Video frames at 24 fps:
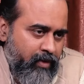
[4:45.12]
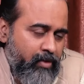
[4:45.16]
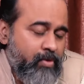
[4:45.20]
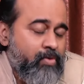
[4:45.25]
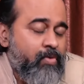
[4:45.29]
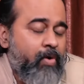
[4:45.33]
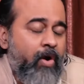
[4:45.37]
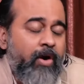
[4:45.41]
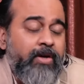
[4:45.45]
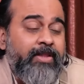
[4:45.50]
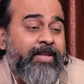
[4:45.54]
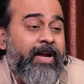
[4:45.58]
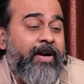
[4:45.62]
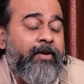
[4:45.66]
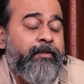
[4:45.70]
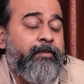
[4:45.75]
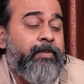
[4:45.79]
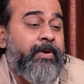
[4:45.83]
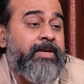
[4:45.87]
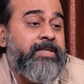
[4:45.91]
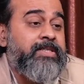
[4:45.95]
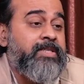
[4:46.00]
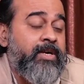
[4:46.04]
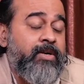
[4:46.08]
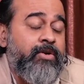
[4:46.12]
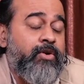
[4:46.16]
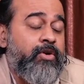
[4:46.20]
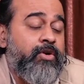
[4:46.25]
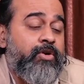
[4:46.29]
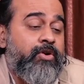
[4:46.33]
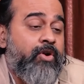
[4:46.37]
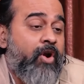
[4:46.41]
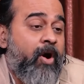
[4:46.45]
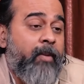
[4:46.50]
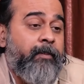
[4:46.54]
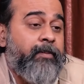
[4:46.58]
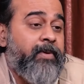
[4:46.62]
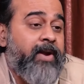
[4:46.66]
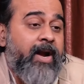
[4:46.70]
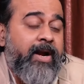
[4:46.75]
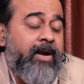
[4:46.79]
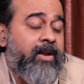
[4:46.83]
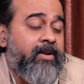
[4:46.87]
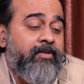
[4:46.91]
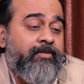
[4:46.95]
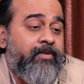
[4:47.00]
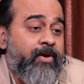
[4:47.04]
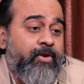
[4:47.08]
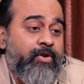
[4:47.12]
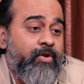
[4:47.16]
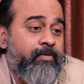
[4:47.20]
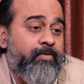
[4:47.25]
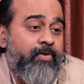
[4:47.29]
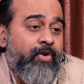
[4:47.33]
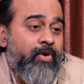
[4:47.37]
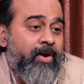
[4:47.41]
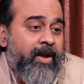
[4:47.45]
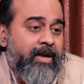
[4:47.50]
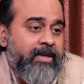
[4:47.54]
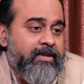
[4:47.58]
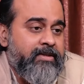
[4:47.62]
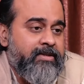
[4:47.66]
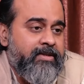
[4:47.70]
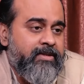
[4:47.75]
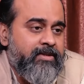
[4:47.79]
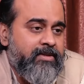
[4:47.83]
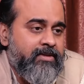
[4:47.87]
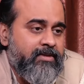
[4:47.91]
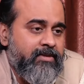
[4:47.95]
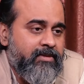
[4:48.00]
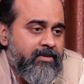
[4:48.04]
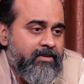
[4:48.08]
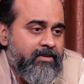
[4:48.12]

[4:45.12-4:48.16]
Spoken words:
you want that person to drop dead in front of your eyes.